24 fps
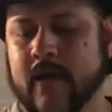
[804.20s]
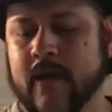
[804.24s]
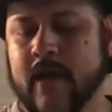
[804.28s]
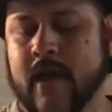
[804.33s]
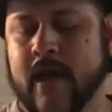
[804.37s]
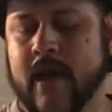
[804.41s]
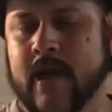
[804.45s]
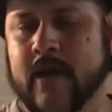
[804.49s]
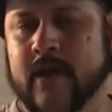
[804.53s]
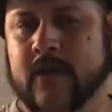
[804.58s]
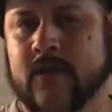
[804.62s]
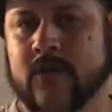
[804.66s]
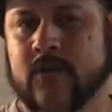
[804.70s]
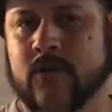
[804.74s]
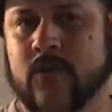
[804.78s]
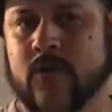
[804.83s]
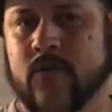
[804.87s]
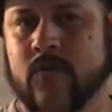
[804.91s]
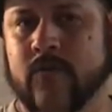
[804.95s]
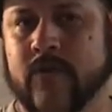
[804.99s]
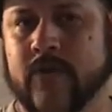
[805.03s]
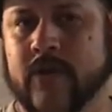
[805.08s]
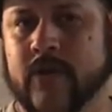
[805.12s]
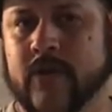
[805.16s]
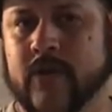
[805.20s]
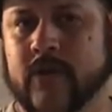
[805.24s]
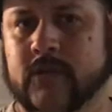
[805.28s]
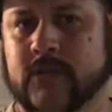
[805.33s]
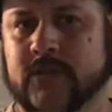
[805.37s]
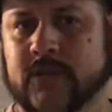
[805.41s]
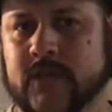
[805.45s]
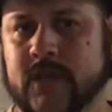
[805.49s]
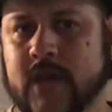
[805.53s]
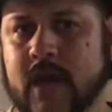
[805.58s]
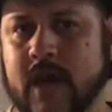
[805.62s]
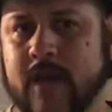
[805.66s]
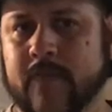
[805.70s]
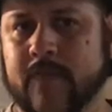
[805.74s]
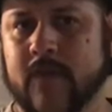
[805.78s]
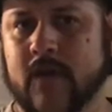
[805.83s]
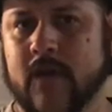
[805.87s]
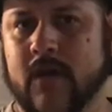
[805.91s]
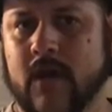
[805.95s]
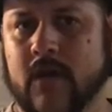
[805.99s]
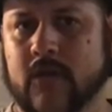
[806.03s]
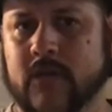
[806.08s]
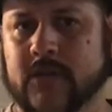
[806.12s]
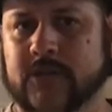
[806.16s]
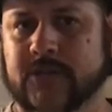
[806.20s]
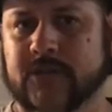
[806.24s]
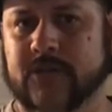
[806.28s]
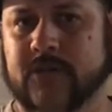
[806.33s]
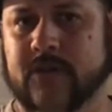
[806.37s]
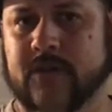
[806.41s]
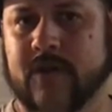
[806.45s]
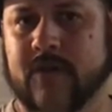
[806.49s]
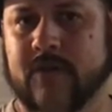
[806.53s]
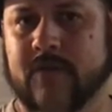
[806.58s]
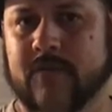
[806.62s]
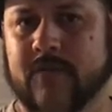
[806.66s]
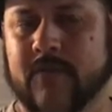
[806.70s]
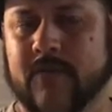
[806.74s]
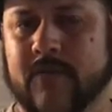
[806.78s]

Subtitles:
How do you know when you're gonna stop? I'll let you know.